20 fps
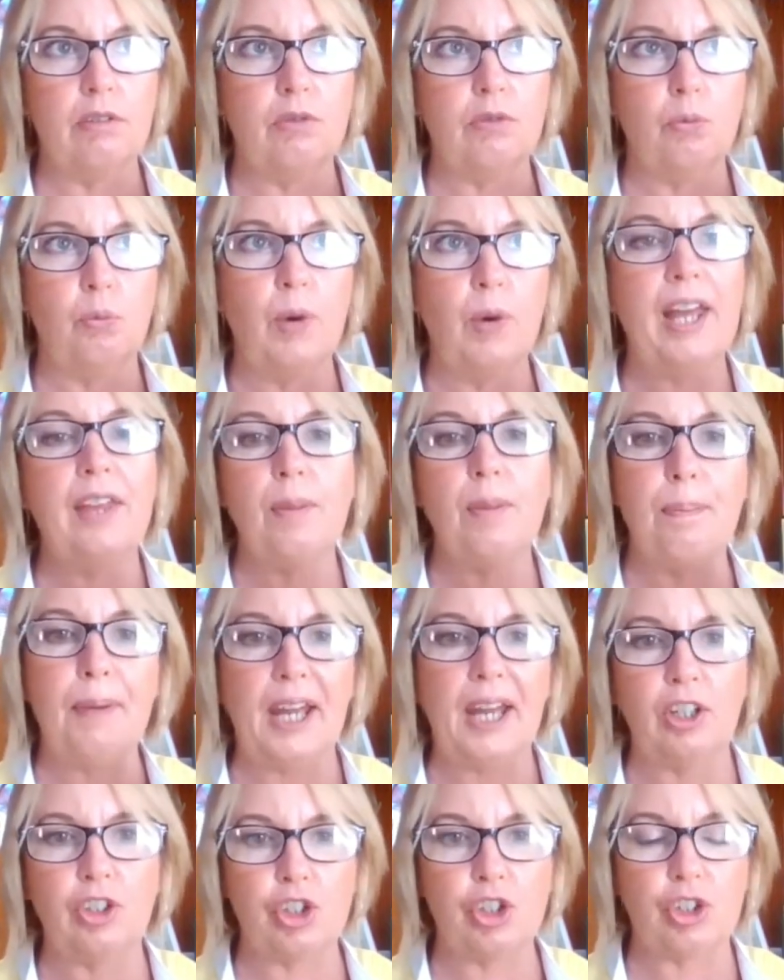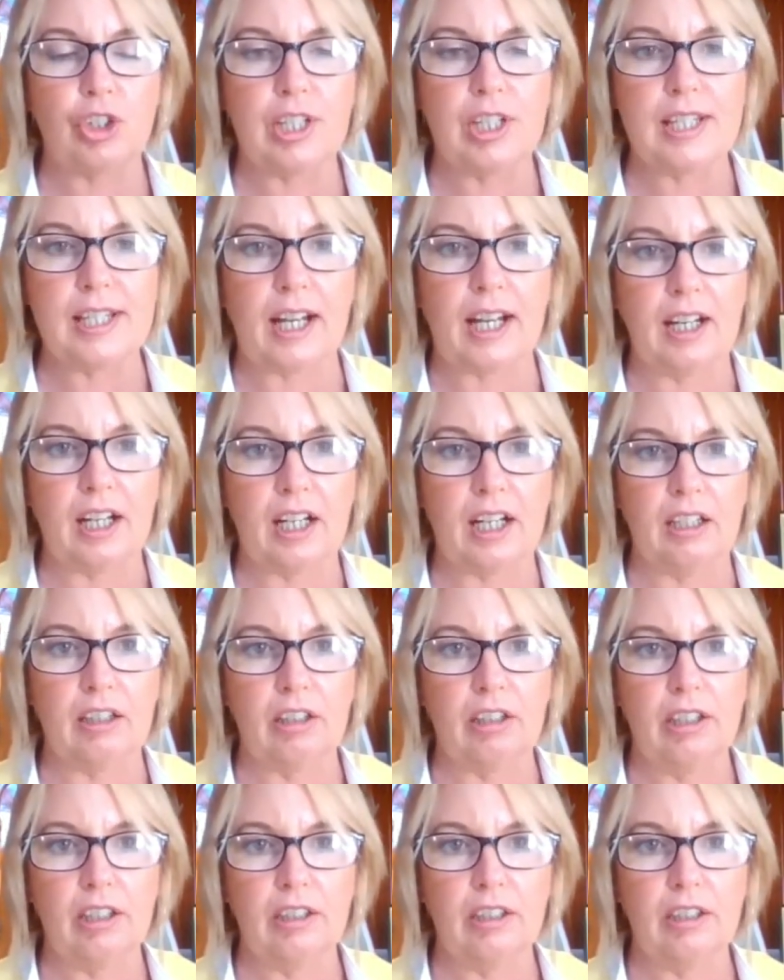the boundaries are?